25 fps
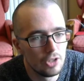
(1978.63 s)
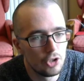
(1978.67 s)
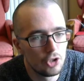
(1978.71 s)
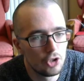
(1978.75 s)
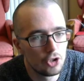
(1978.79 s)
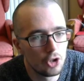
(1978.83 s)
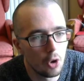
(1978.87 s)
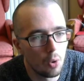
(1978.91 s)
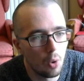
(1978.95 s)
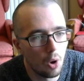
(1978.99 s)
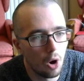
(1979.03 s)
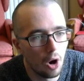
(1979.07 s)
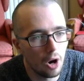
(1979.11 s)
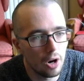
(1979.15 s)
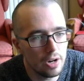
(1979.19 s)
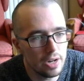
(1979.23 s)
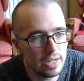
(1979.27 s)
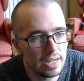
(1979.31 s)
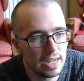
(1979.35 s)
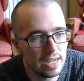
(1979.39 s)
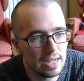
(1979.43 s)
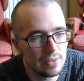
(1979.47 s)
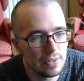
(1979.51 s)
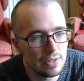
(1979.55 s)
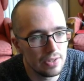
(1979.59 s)
so hard to
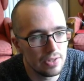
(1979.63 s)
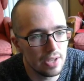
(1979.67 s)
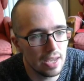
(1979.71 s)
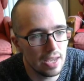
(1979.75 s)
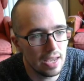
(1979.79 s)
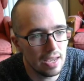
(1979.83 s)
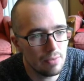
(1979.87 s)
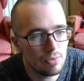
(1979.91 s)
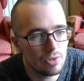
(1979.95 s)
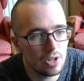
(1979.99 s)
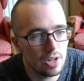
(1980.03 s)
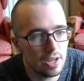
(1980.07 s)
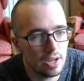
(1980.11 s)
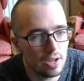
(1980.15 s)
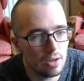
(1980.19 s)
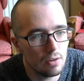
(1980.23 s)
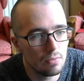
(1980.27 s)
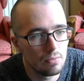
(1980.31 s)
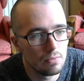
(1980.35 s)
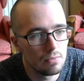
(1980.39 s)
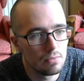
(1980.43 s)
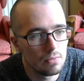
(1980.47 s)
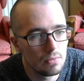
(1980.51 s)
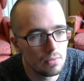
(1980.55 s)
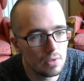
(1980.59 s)
get these games now,
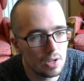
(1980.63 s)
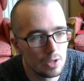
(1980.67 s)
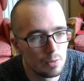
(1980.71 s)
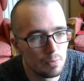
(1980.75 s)
because